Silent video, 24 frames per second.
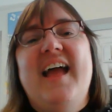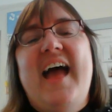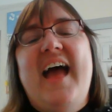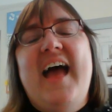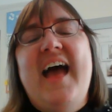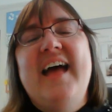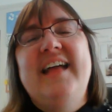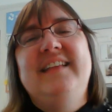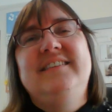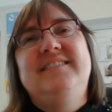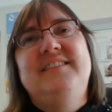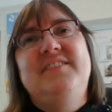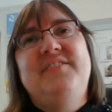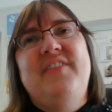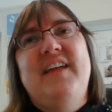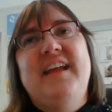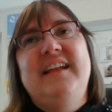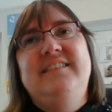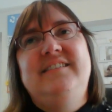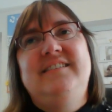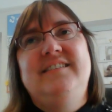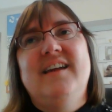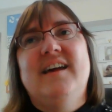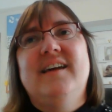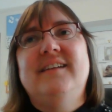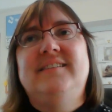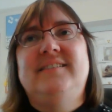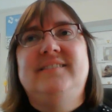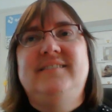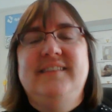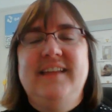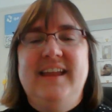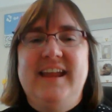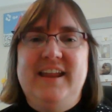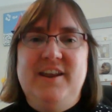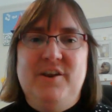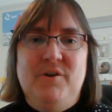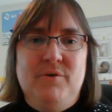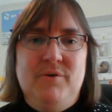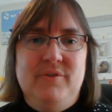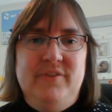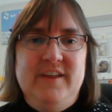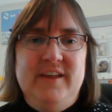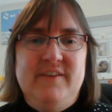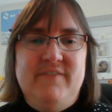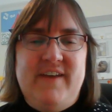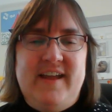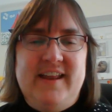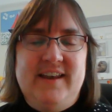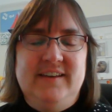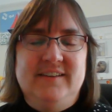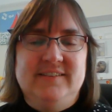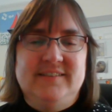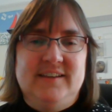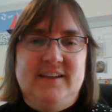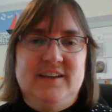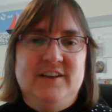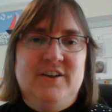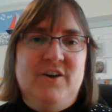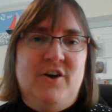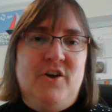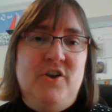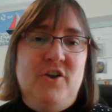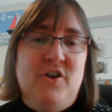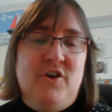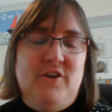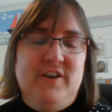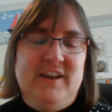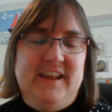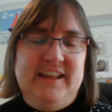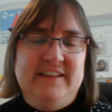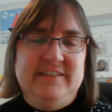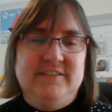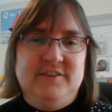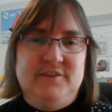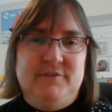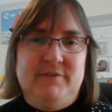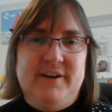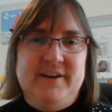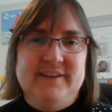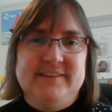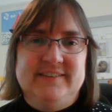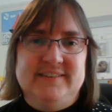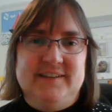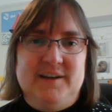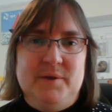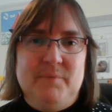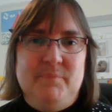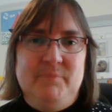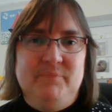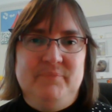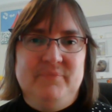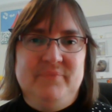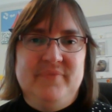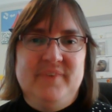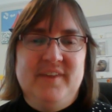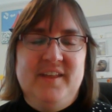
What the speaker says: And they'd just seen all the events that had gone on in Jerusalem.